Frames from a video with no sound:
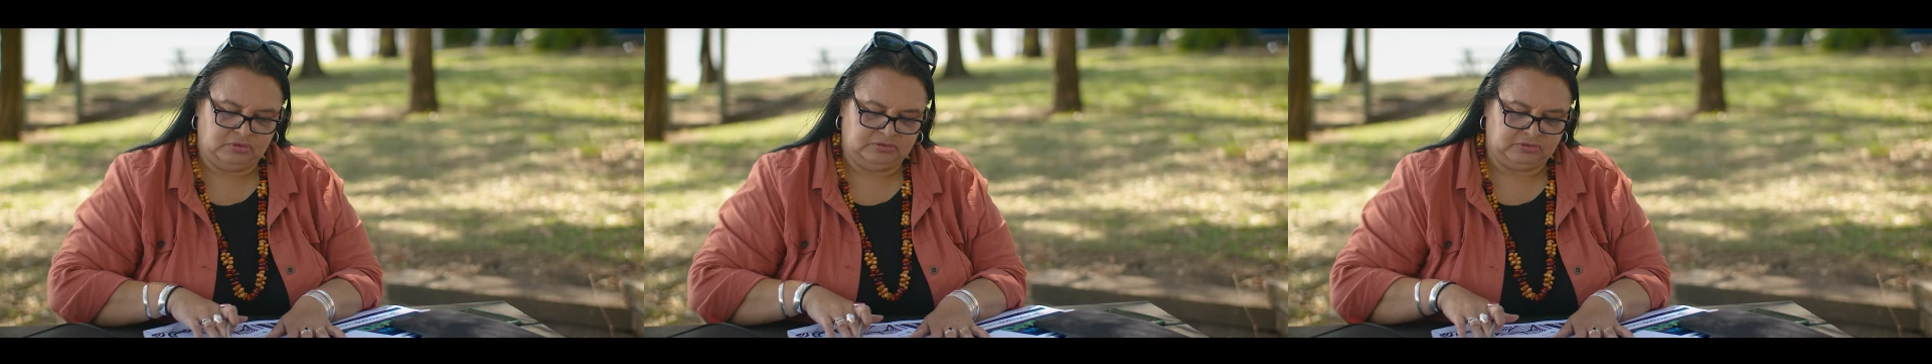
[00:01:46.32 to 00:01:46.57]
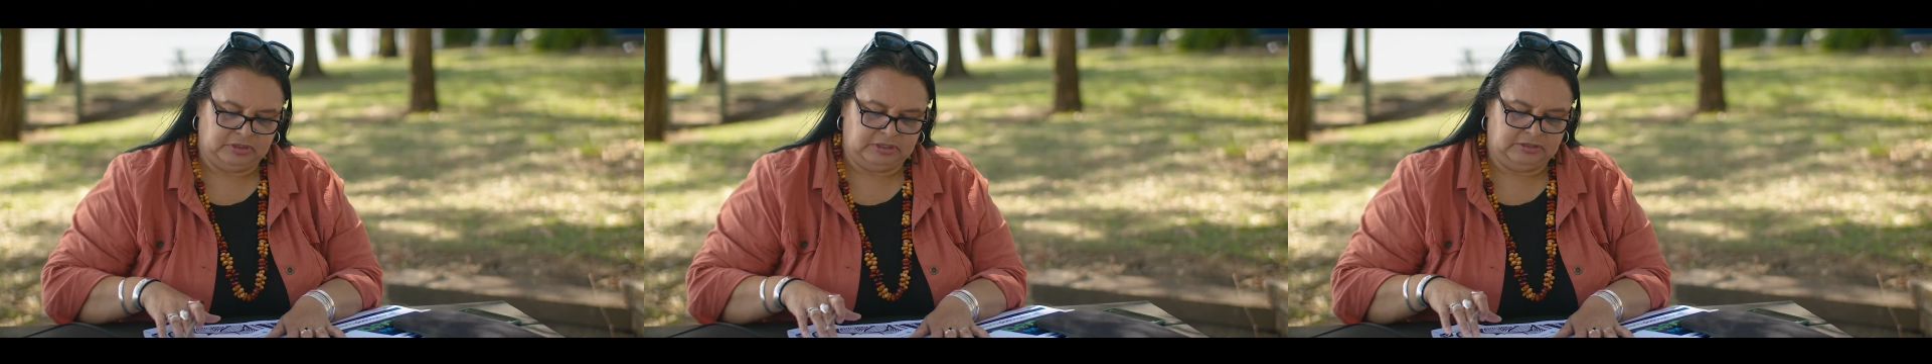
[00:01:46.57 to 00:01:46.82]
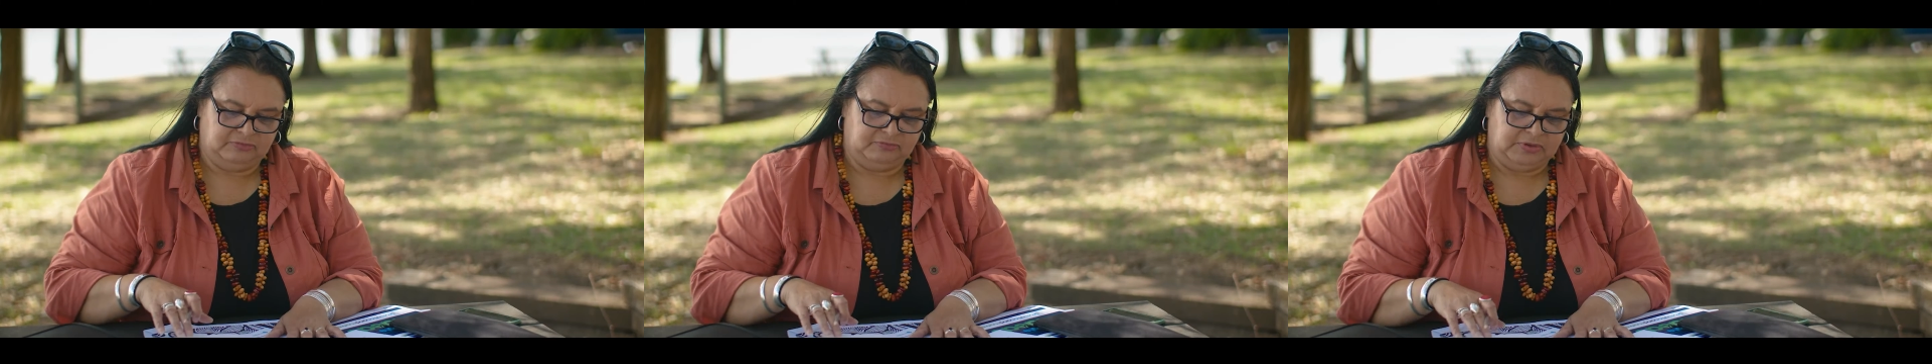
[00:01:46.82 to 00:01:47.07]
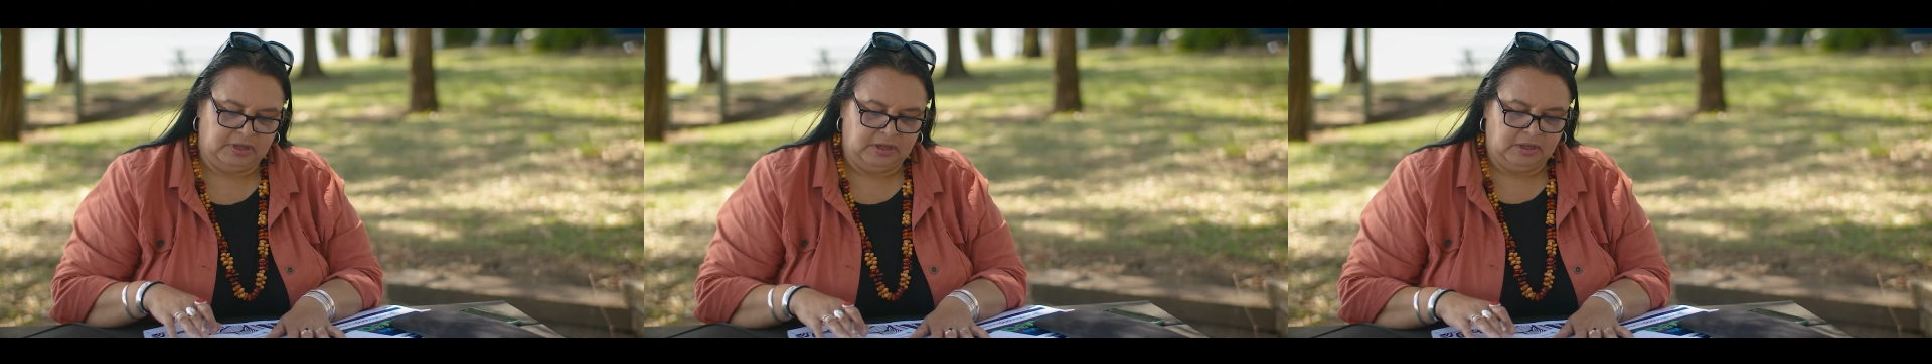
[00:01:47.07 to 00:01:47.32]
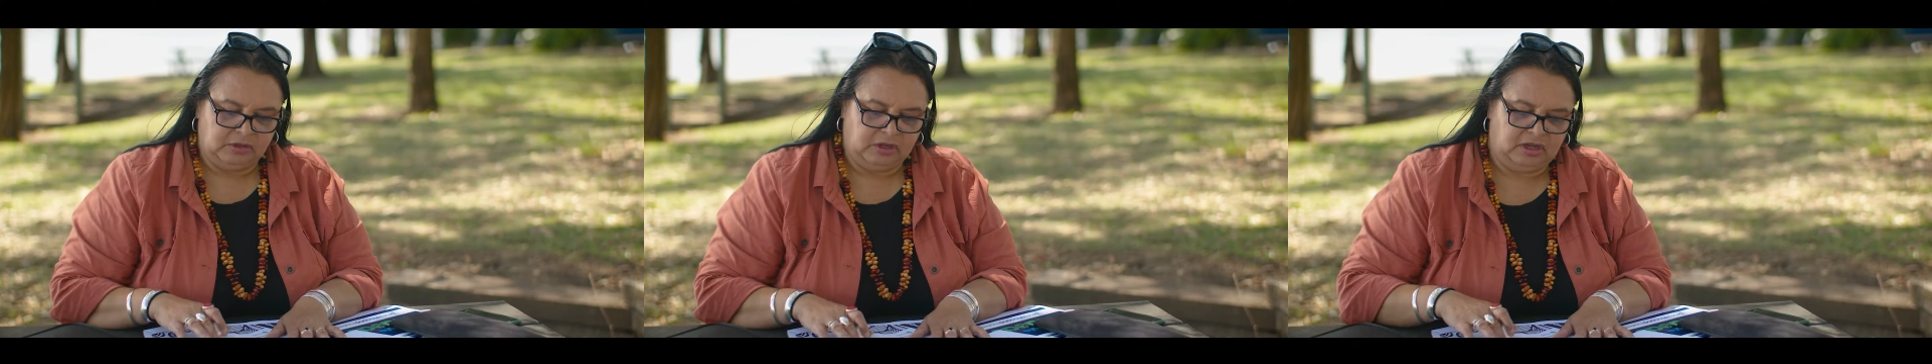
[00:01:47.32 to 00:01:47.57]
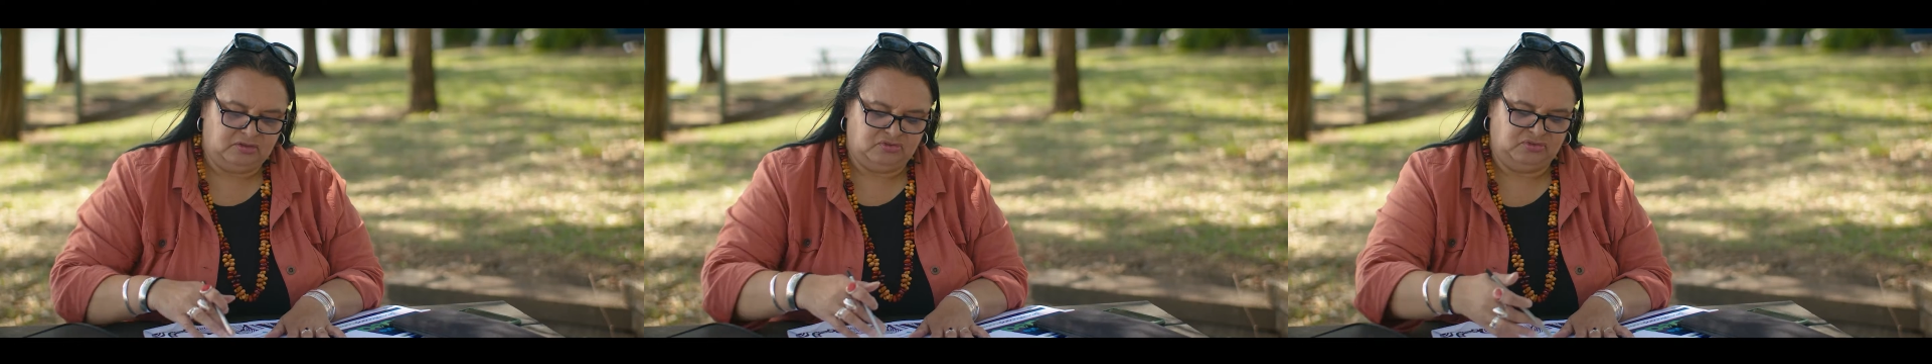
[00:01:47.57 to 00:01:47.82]
is kind of
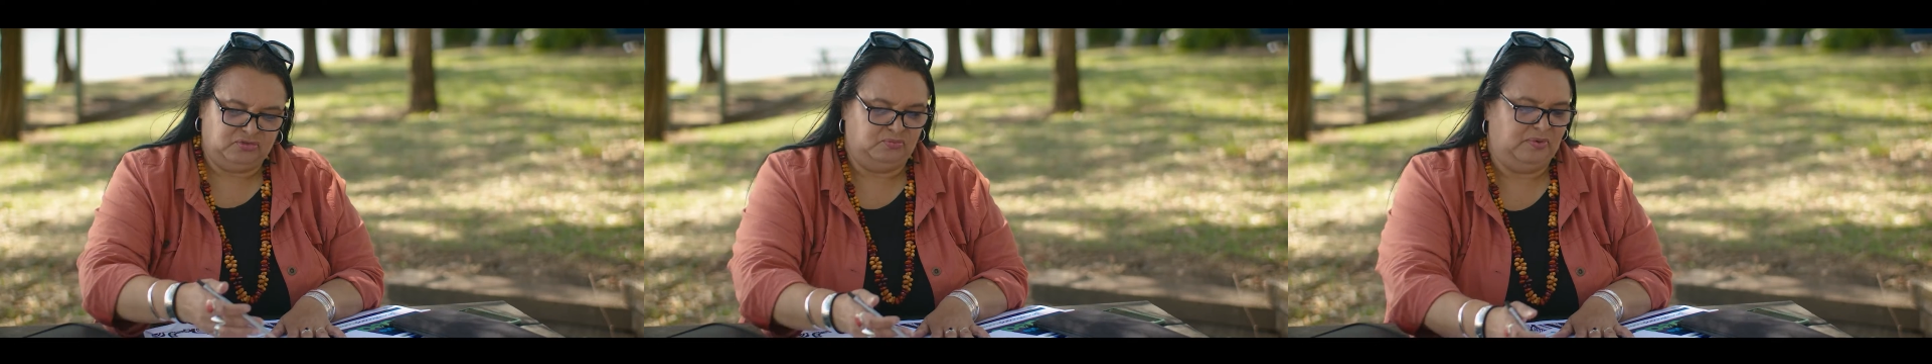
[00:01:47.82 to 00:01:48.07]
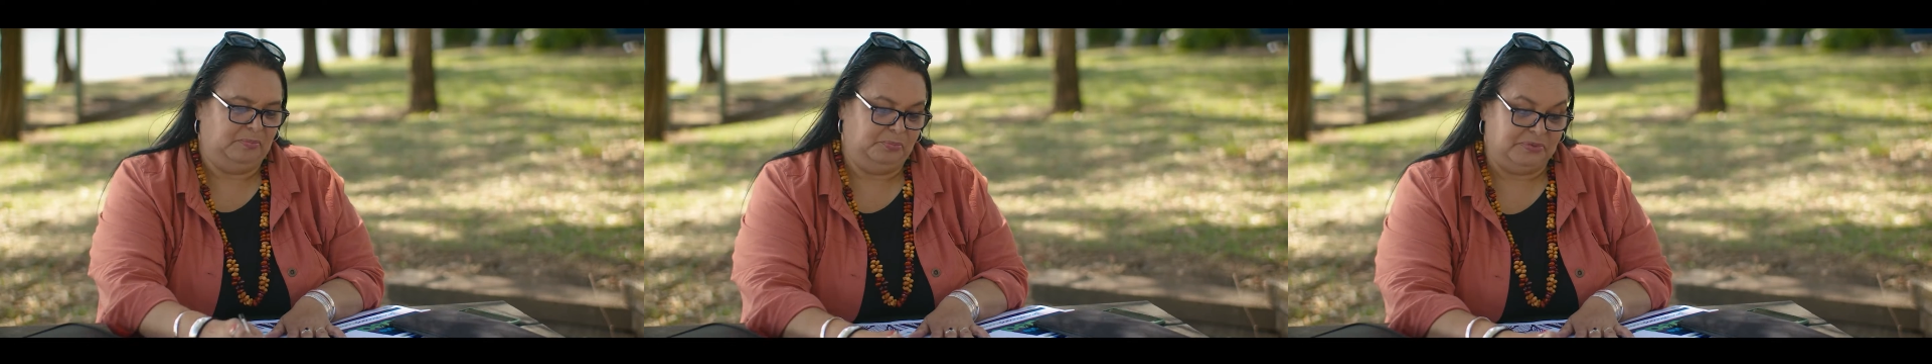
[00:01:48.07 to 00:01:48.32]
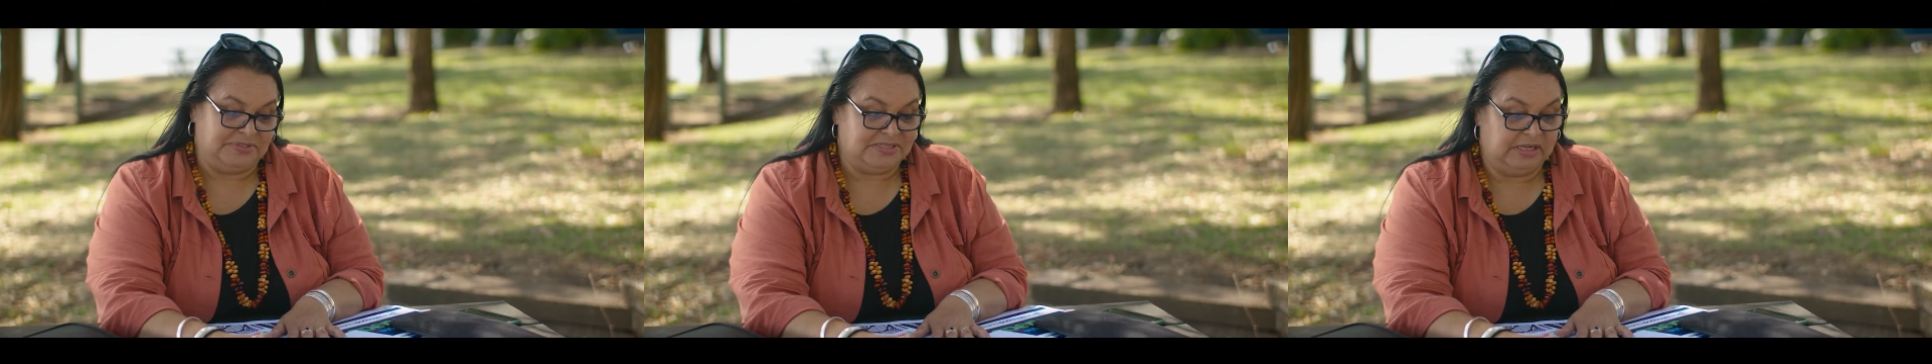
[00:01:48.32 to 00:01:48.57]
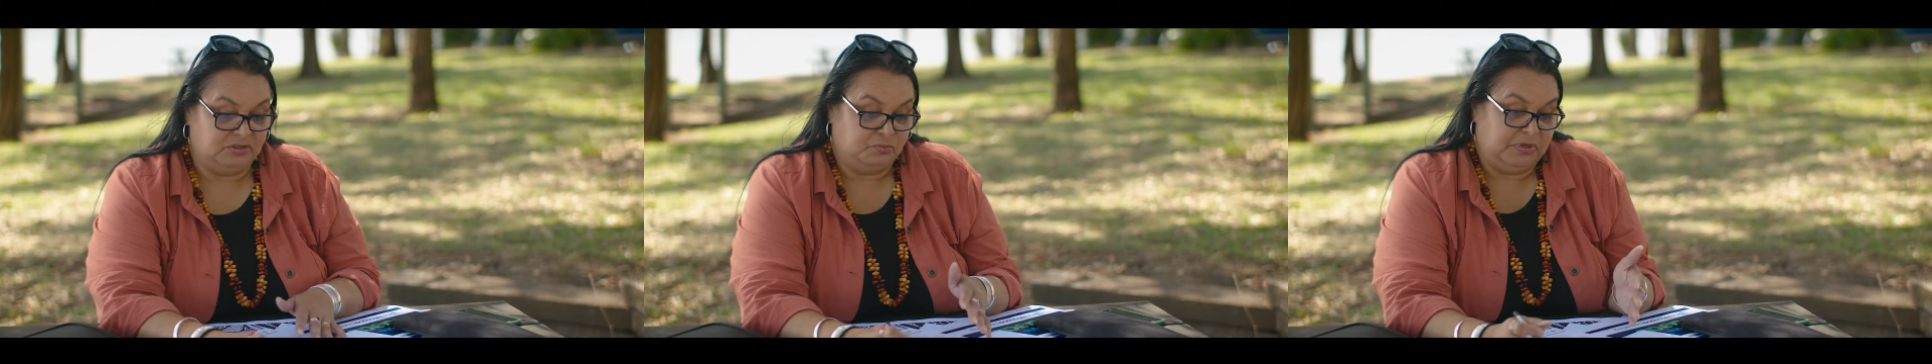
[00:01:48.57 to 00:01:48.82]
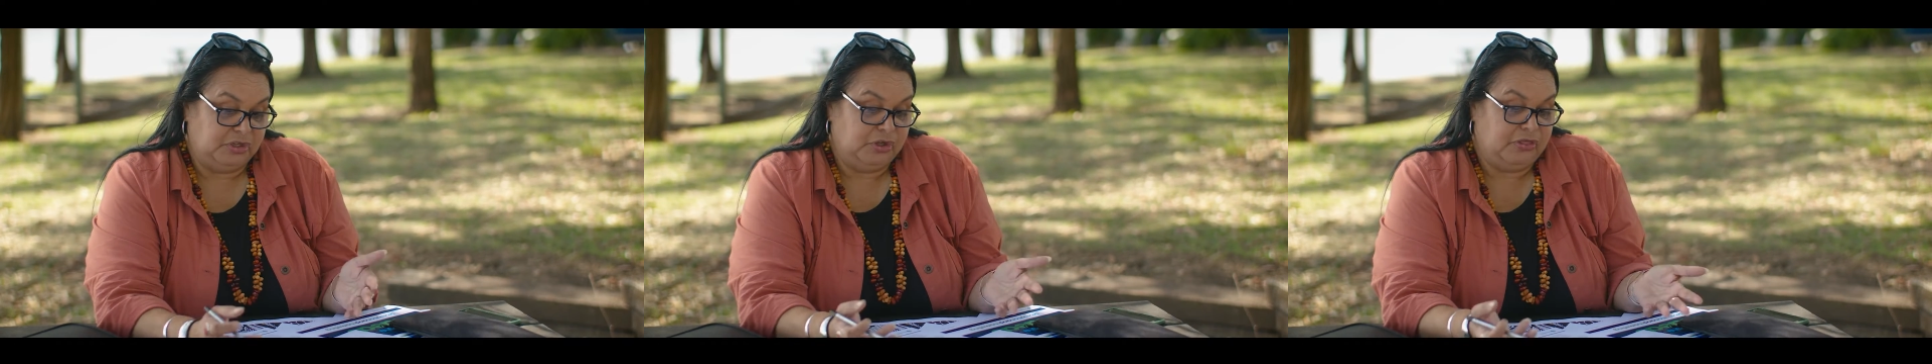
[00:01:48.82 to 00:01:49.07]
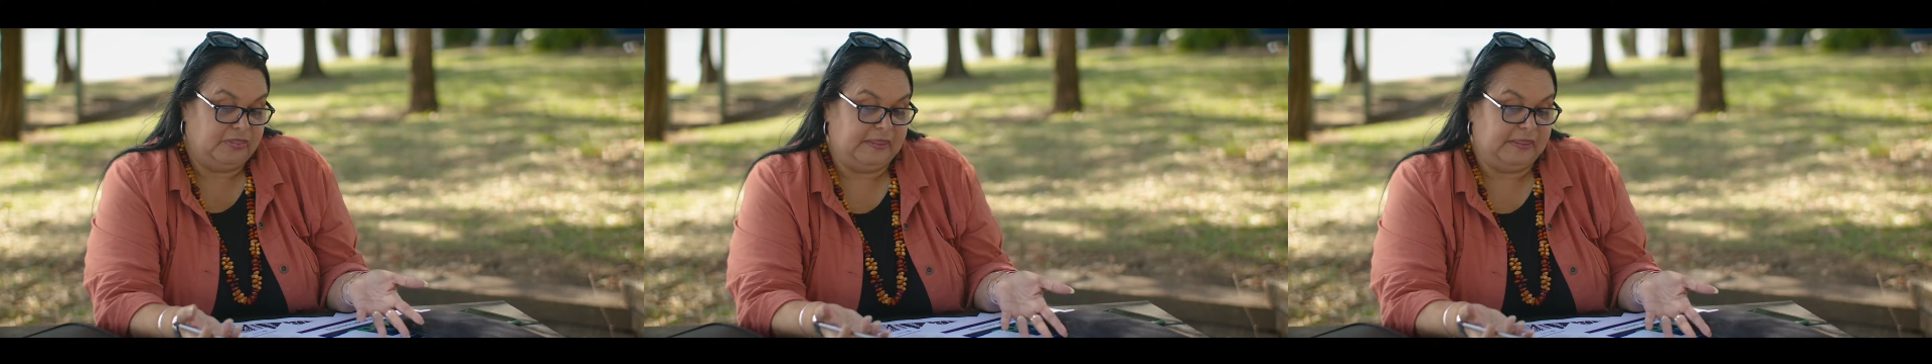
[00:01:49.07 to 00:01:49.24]
just represents when you